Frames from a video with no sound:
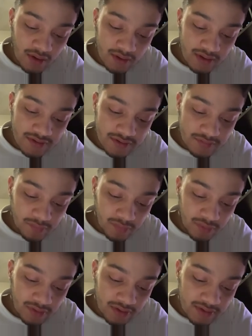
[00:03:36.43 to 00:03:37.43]
let's
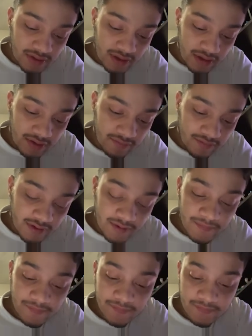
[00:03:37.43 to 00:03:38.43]
put this
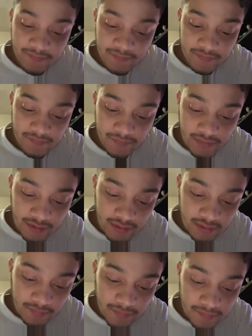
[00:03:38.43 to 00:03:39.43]
alpha a
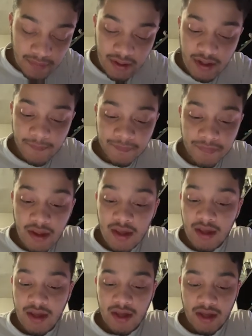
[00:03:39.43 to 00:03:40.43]
little bit better
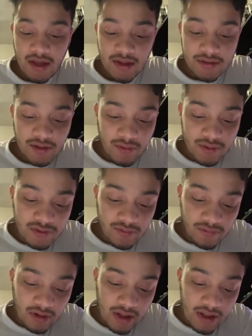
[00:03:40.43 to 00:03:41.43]
and the equation
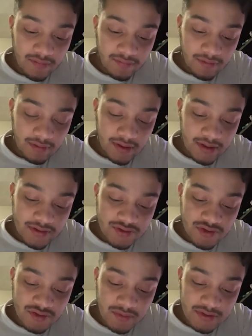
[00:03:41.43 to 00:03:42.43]
for alpha is
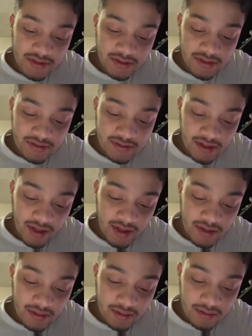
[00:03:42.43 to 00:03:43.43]
just basically
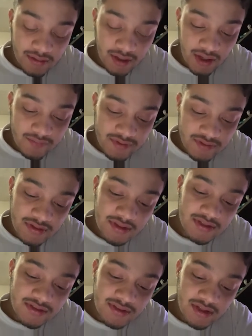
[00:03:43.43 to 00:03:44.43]
10 times
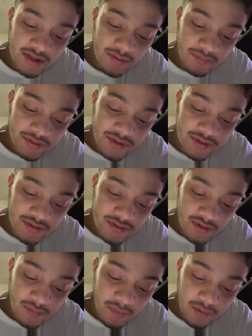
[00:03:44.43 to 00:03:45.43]
this t which is
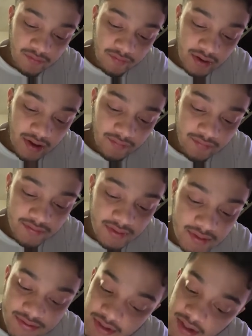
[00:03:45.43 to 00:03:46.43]
0 0.5
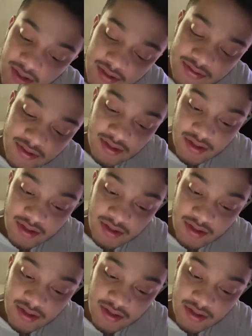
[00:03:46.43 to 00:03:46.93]
seconds